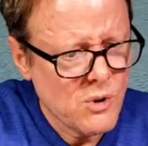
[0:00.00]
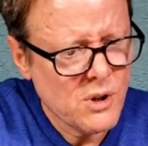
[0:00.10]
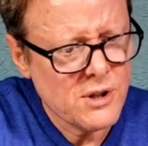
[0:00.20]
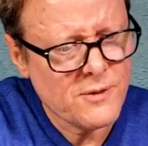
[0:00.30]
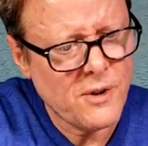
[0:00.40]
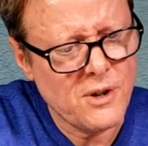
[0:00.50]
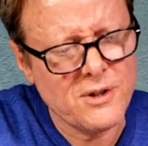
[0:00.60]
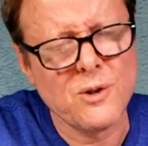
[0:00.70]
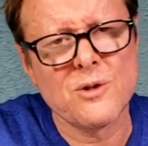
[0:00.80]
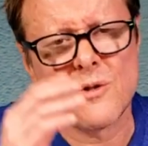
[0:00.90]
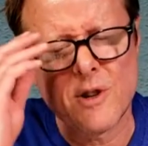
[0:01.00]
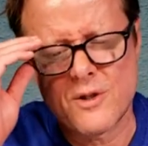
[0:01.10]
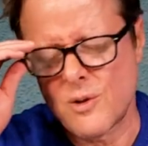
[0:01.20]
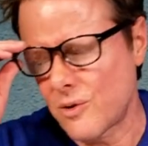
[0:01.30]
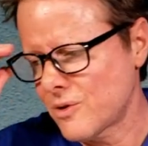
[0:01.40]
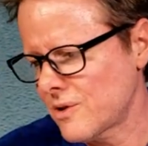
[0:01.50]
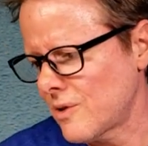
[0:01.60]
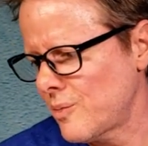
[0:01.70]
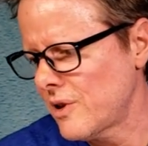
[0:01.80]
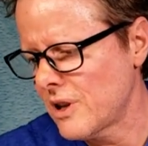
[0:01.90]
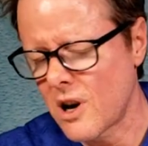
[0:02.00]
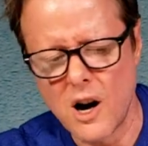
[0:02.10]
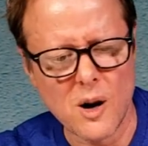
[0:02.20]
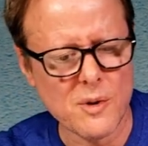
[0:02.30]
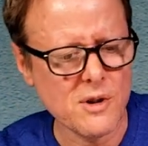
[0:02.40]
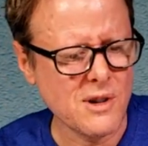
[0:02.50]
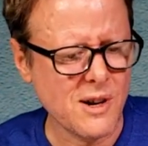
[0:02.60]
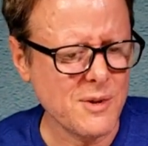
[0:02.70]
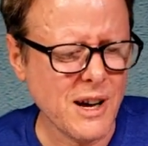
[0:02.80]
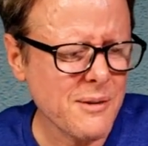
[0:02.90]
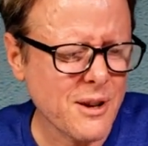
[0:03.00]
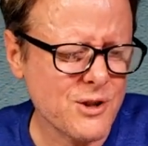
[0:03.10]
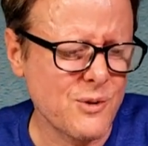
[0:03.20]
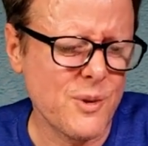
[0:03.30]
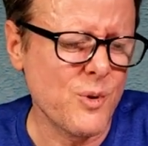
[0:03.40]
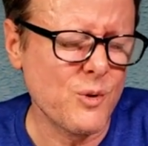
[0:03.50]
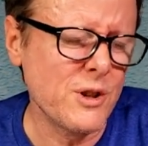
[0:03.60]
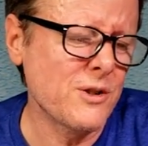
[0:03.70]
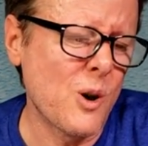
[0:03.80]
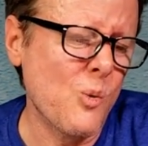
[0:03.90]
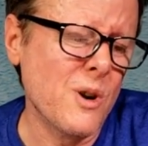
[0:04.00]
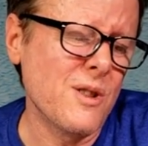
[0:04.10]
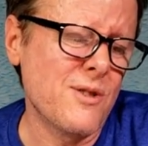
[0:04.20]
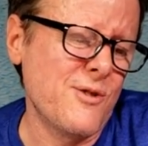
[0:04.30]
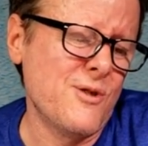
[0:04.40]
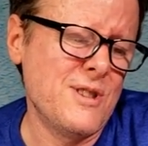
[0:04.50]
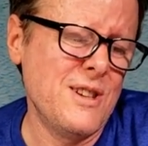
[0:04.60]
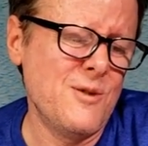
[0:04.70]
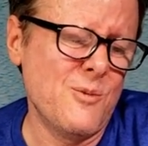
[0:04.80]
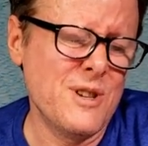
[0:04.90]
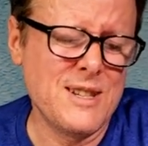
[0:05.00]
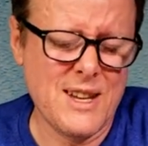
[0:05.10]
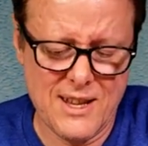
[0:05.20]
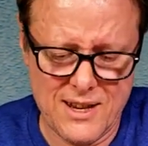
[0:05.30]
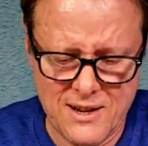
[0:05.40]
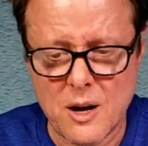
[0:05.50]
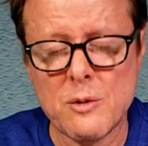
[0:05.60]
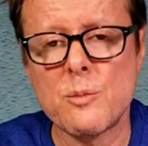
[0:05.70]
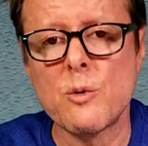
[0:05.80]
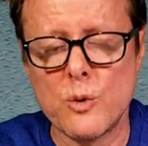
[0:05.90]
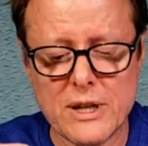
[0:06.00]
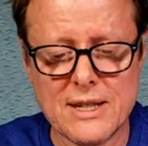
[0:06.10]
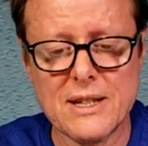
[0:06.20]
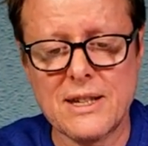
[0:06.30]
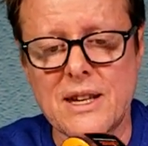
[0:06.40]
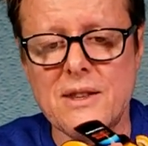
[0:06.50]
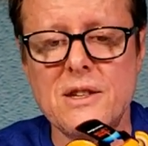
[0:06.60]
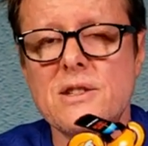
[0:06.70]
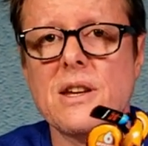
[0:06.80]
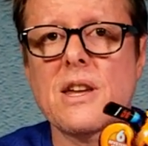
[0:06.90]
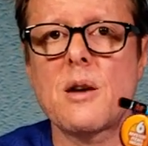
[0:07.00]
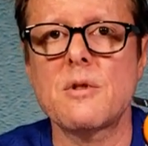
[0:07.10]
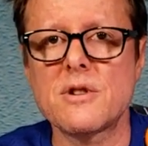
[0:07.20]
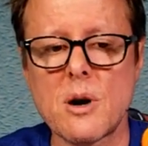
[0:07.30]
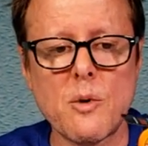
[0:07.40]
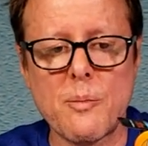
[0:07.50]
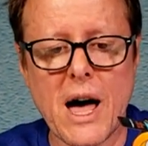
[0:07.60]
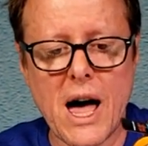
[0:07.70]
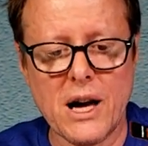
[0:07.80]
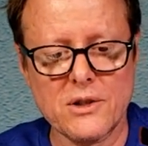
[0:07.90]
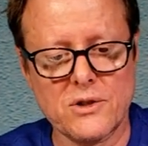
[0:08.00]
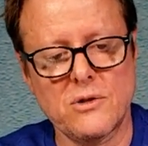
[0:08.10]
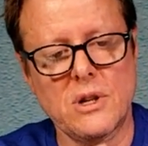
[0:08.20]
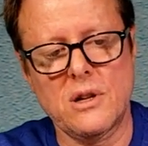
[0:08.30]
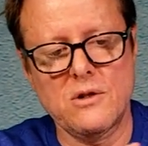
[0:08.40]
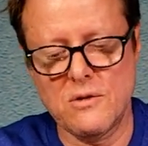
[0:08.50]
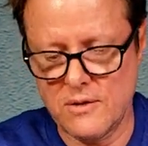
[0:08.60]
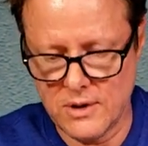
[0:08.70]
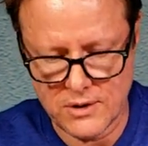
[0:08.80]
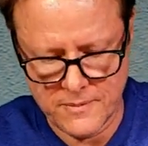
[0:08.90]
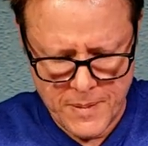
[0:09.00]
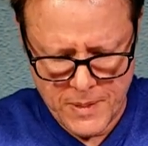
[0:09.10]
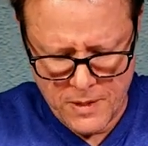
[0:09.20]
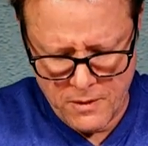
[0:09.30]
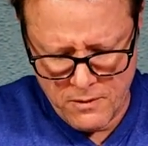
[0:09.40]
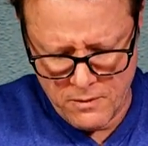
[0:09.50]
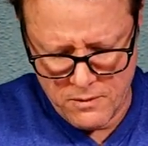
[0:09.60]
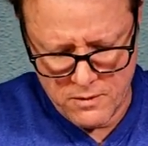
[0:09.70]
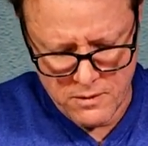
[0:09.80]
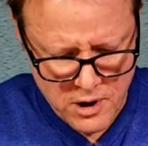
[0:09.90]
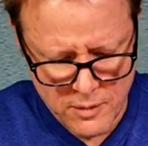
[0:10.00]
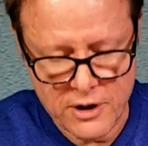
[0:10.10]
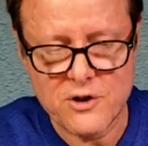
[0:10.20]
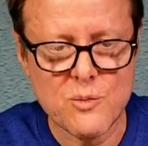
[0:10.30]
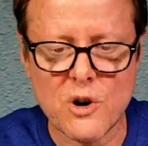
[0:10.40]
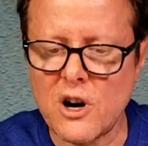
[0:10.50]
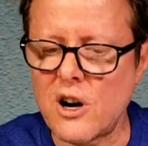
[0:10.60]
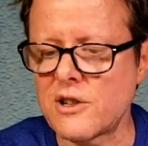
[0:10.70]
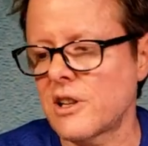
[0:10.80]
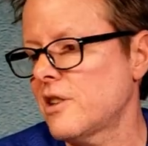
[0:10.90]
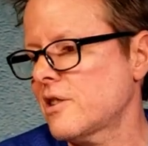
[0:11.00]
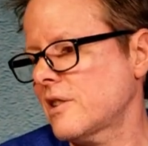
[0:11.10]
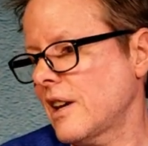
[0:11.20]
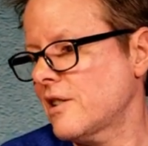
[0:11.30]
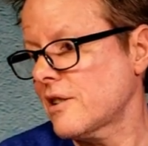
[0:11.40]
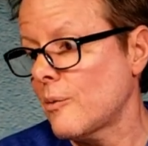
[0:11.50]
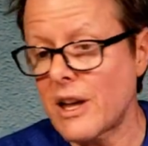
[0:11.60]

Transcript: Well, as far as the ultra rares go, those are pretty common. I mean, I'm not sure what the pull rates are, one in 13 or one in 10. I mean, but we did get these that came in double packs. So you get two of these. Come on, two more cards. I just, I just, we